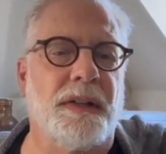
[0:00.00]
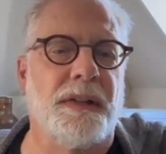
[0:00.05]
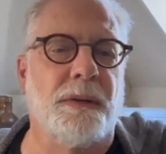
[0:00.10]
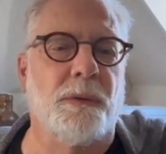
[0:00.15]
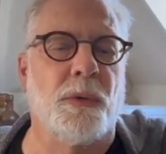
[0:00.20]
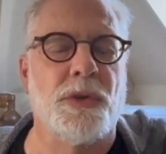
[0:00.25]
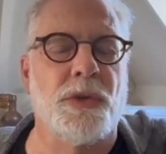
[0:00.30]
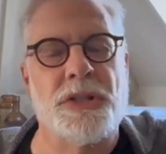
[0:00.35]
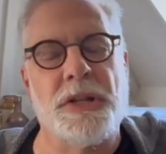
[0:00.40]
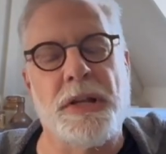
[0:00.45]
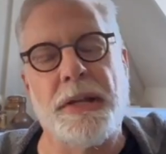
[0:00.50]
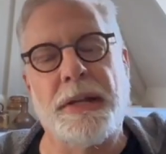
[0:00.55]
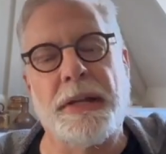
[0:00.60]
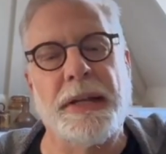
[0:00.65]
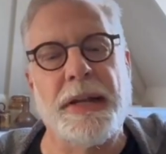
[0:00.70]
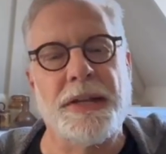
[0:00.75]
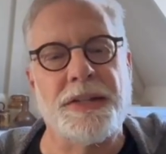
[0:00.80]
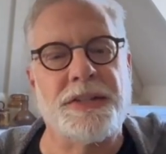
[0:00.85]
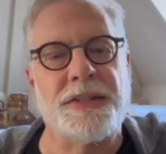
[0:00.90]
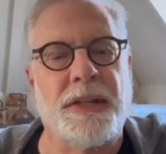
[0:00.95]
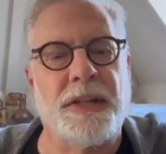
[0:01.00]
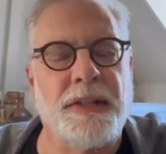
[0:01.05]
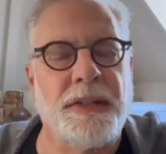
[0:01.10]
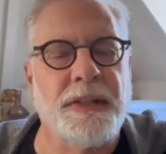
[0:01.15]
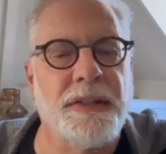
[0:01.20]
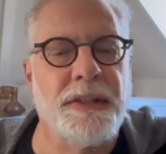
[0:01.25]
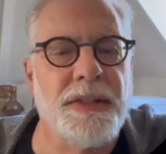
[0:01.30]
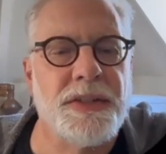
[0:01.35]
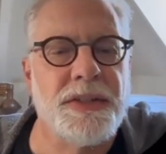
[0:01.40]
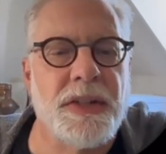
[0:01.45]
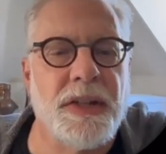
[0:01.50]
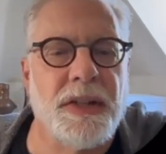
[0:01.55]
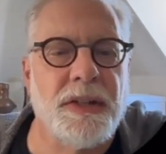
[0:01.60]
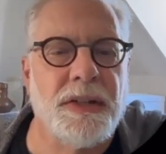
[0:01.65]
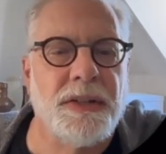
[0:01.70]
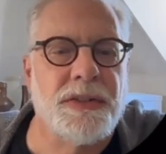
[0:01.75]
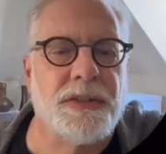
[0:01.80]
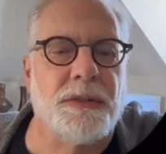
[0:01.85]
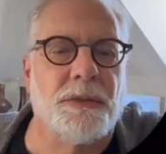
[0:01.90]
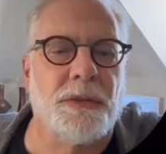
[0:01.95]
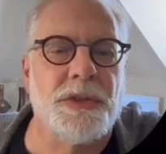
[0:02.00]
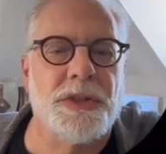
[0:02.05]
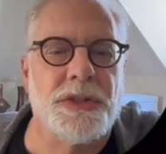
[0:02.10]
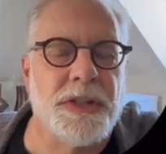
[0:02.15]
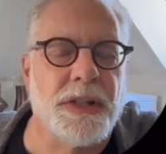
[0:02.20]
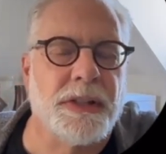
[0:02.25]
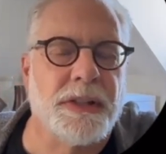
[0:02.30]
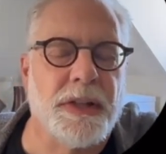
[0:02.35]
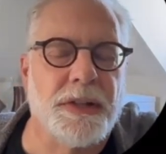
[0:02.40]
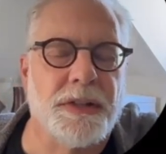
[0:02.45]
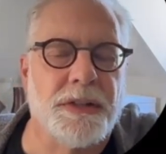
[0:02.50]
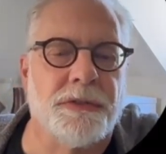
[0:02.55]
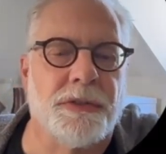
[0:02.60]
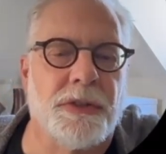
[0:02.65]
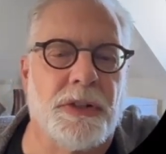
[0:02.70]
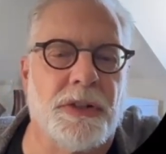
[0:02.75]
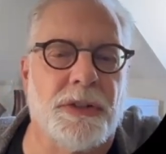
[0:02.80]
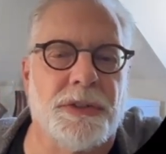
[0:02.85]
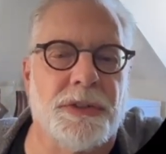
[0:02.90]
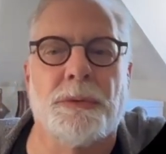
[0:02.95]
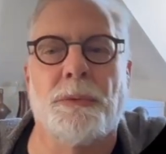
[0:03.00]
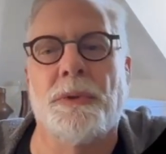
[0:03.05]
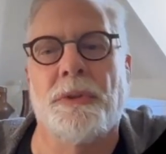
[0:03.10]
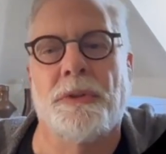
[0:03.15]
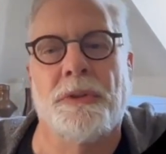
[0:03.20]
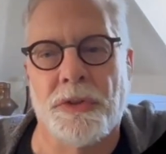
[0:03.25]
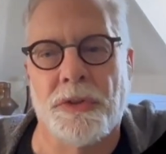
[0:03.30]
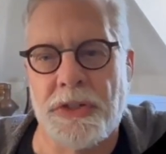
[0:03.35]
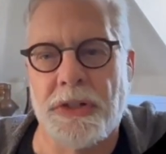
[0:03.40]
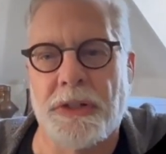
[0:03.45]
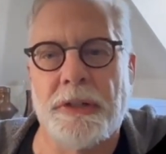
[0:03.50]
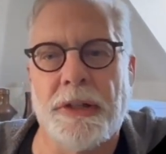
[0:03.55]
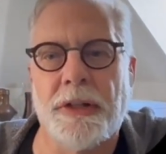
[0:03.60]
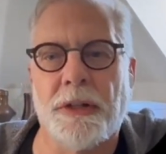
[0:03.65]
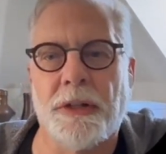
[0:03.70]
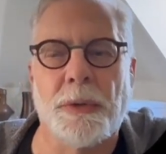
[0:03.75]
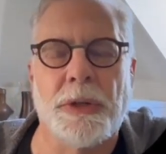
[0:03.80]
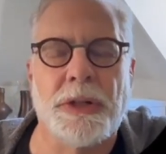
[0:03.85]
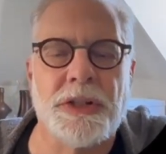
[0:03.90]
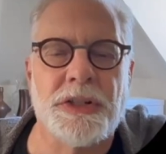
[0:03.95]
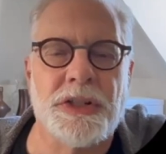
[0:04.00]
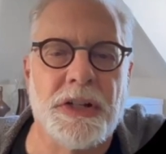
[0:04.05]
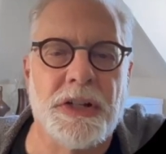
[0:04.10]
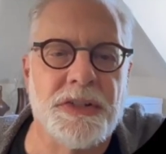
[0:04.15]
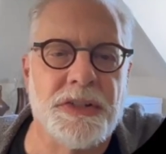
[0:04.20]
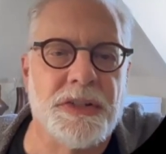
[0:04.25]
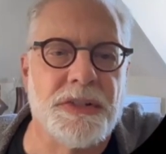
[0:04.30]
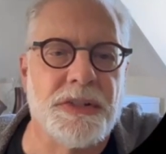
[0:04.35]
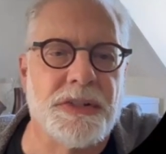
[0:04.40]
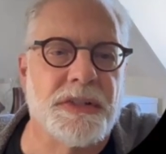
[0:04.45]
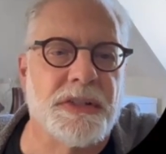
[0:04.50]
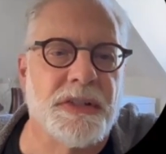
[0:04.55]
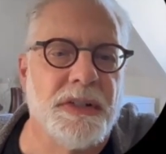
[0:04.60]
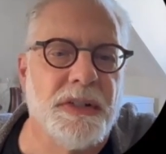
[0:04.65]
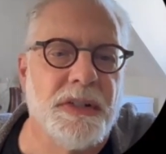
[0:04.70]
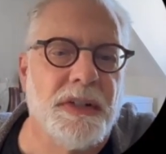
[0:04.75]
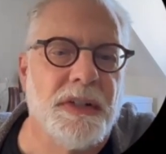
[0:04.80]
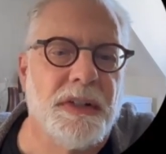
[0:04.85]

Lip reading: we're saying an essay in this case, so we'll just take that default. You'll see later we can change this.